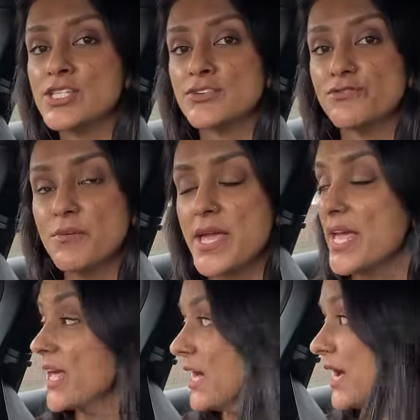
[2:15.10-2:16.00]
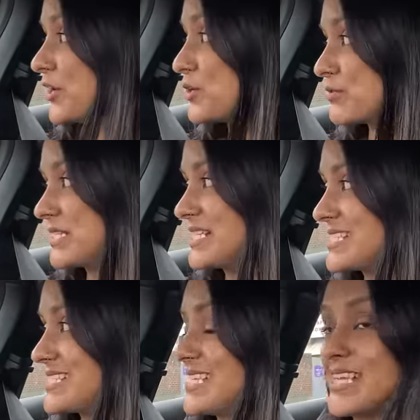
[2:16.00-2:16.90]
so from here, I can already
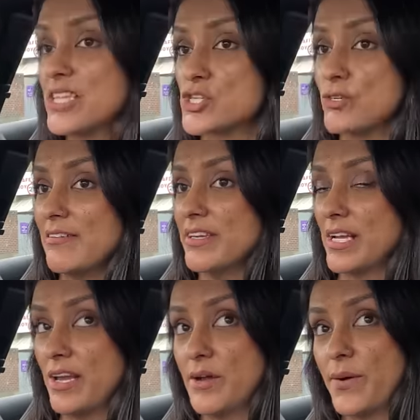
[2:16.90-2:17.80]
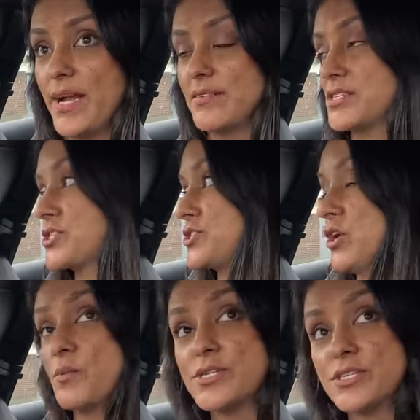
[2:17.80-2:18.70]
see the traffic light where Erin
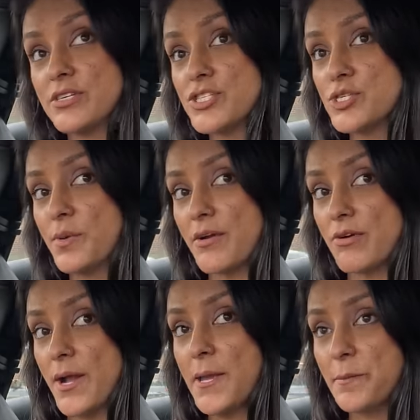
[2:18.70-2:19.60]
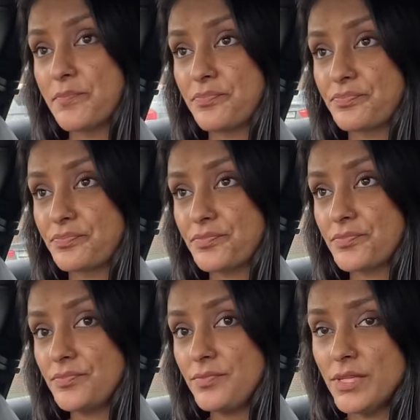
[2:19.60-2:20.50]
stopped. So it's to my right.
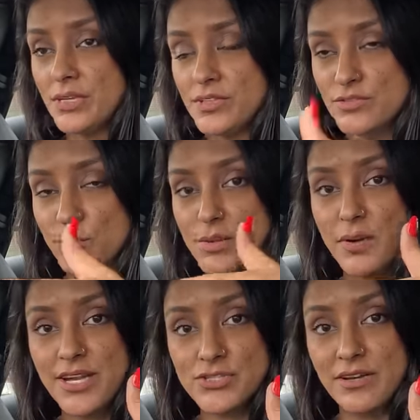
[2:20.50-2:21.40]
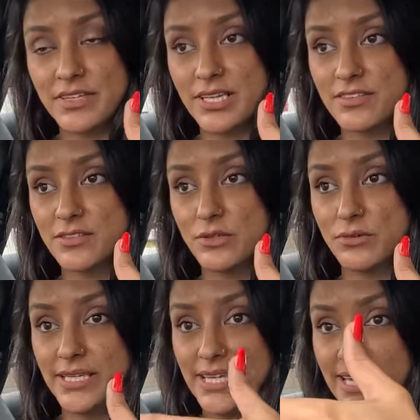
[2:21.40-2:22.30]
So when my traffic lights go
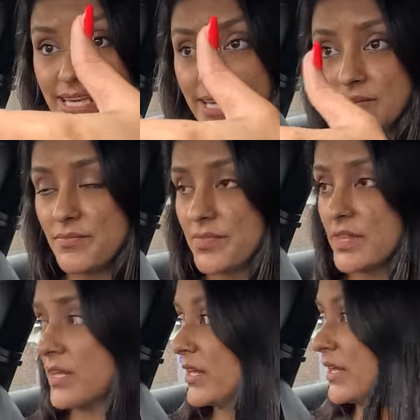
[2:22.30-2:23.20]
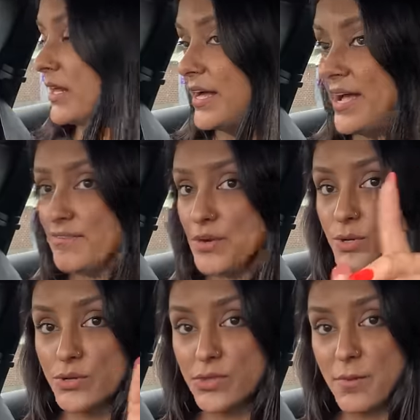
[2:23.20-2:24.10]
green here,
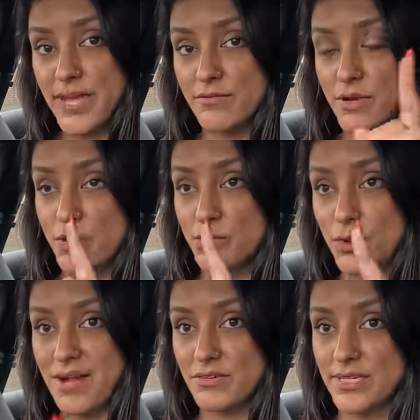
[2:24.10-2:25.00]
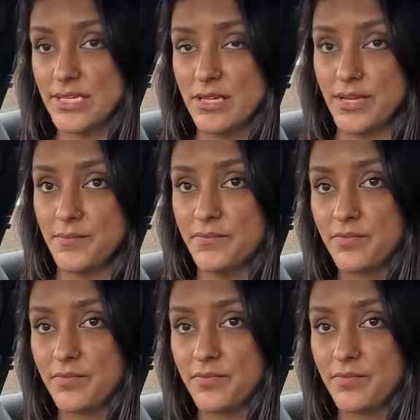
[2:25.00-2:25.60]
everyone on the main road will have a red light.